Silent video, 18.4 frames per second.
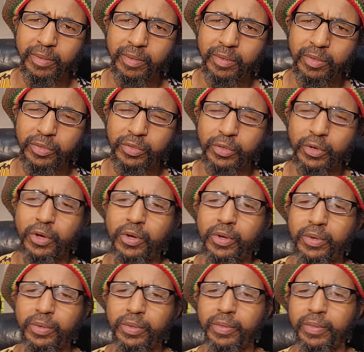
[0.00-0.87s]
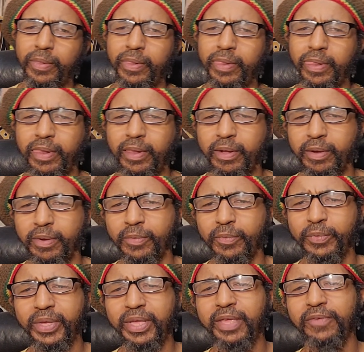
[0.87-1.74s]
So
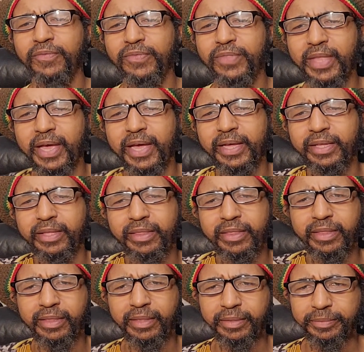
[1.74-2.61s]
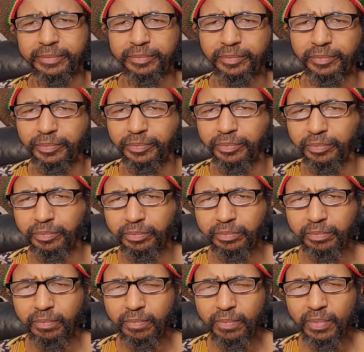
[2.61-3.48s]
we give thanks.
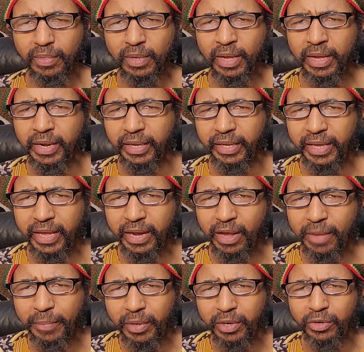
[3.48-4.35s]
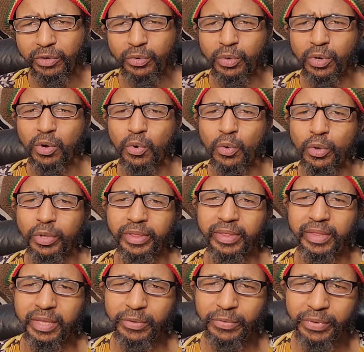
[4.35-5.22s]
And again, I'm going to do a whole
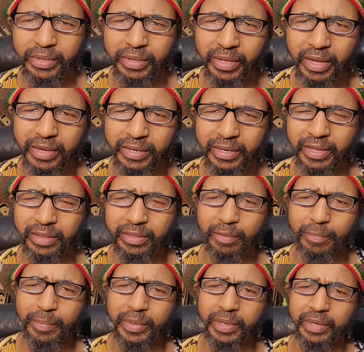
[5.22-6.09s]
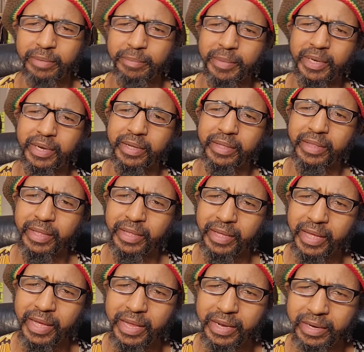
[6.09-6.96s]
series on discipline, because
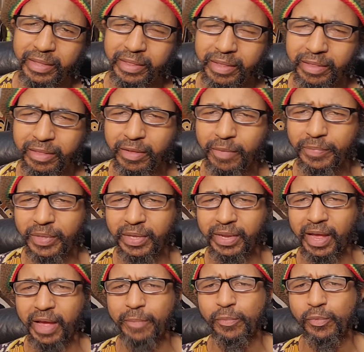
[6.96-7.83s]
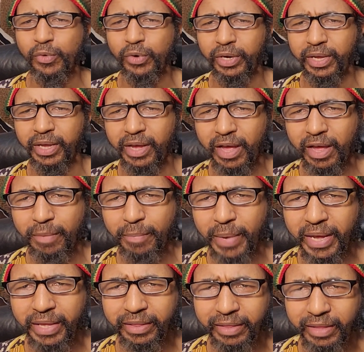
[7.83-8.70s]
again, this is something I'm working on
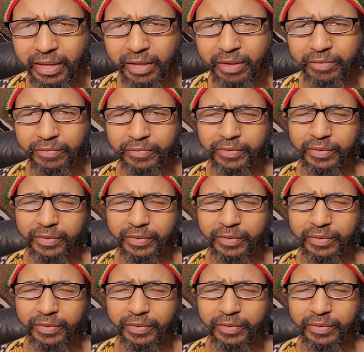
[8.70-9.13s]
myself.